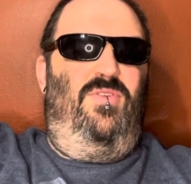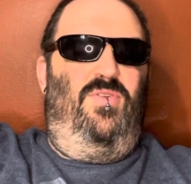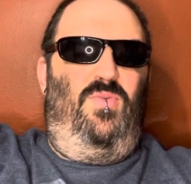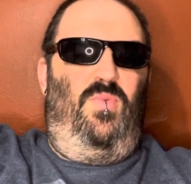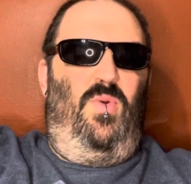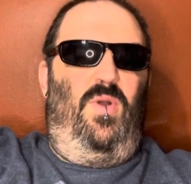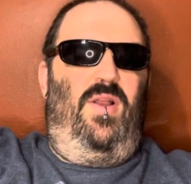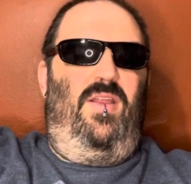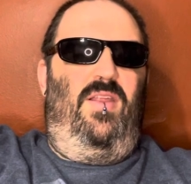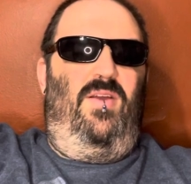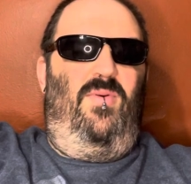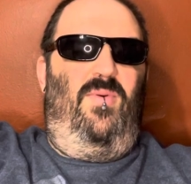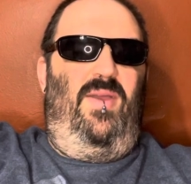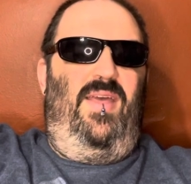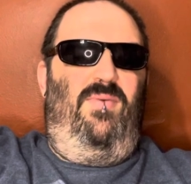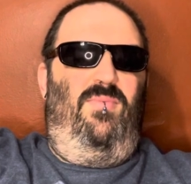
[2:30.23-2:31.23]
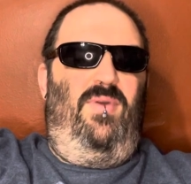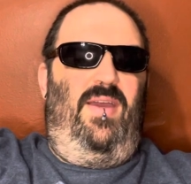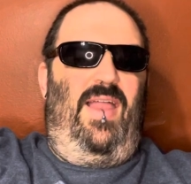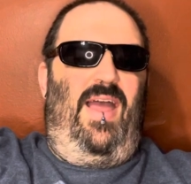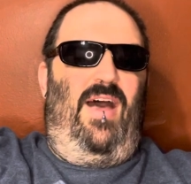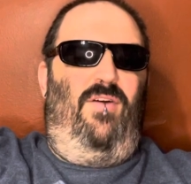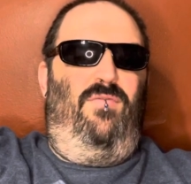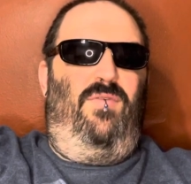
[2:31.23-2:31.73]
just working our way up. We got
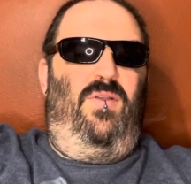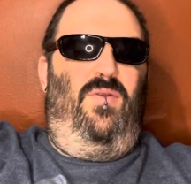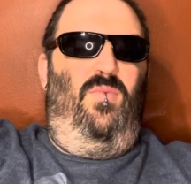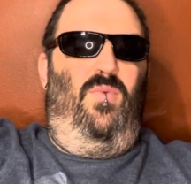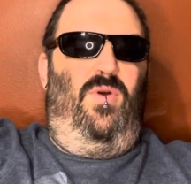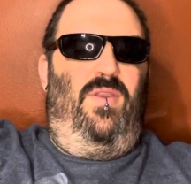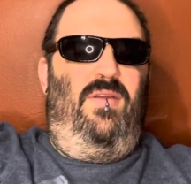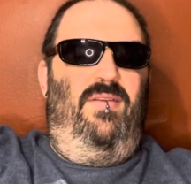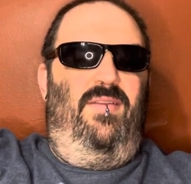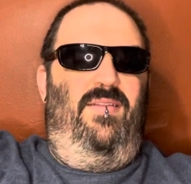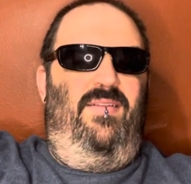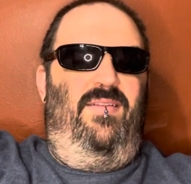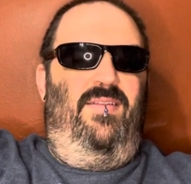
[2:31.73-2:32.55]
Alfre Woodard.